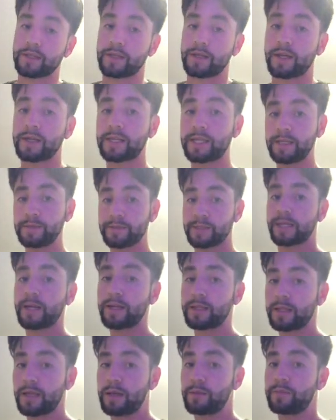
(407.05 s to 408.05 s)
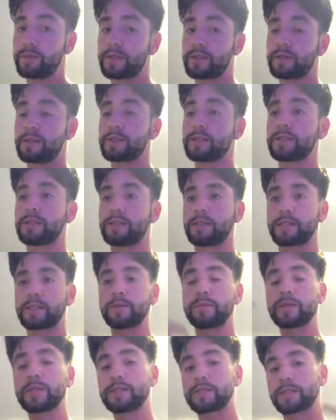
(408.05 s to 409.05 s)
And I keep saying that because
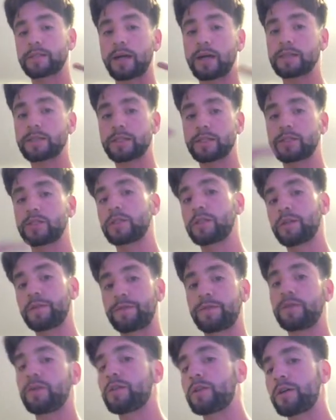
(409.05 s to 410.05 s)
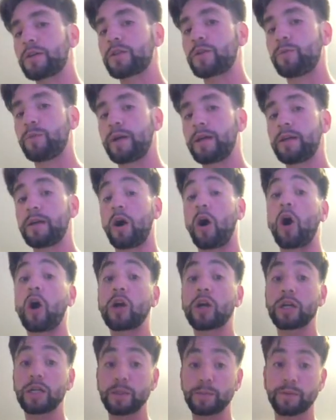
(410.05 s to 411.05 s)
some of these thoughts that you're going to feel along the way are
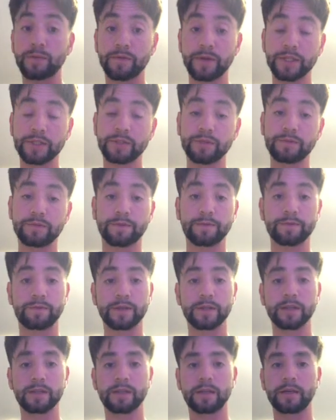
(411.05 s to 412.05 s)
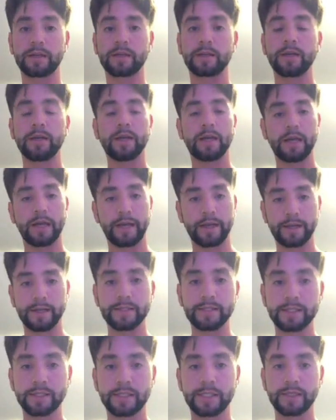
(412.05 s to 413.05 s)
going to prevent you from feeling like it
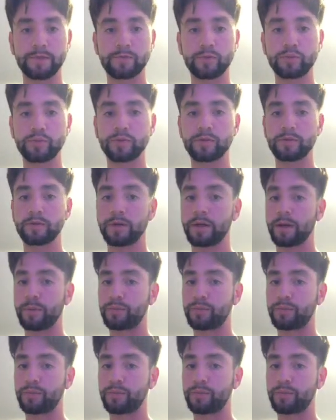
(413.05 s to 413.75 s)
is achievable,